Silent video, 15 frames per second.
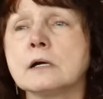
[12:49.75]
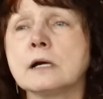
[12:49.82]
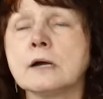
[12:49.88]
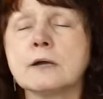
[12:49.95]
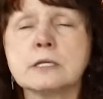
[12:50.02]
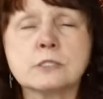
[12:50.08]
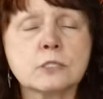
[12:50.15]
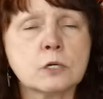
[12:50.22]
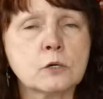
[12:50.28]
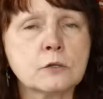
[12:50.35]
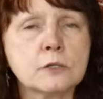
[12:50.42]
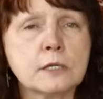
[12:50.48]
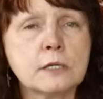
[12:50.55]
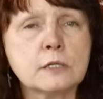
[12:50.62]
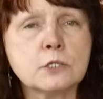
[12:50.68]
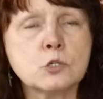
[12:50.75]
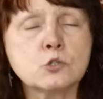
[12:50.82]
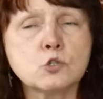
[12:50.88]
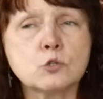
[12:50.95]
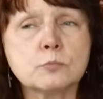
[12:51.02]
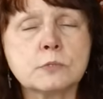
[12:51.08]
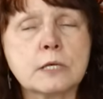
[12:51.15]
All right, so the
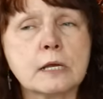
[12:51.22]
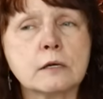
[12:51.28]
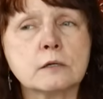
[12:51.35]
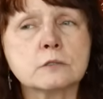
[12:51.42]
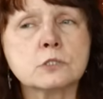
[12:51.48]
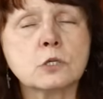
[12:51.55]
YouTube channel.